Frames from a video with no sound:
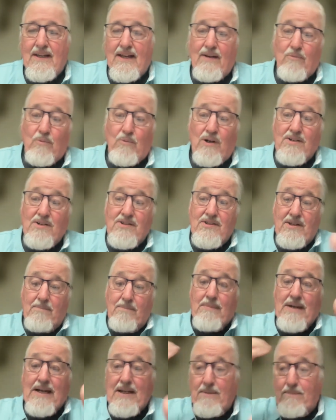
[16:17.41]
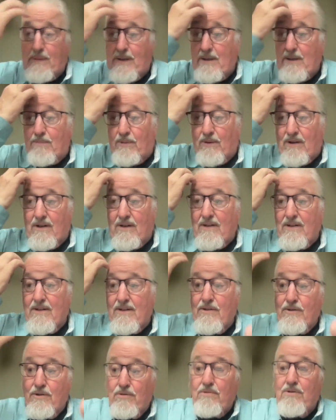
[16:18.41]
and ones that many people
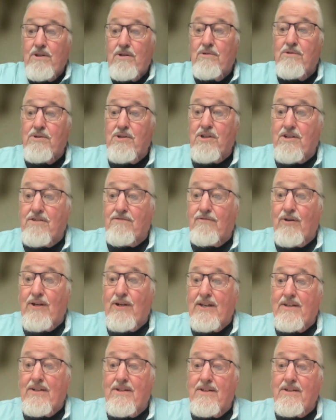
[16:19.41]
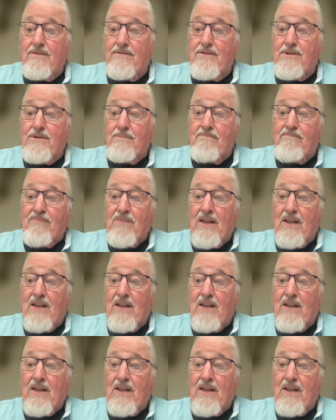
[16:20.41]
do use as fricatives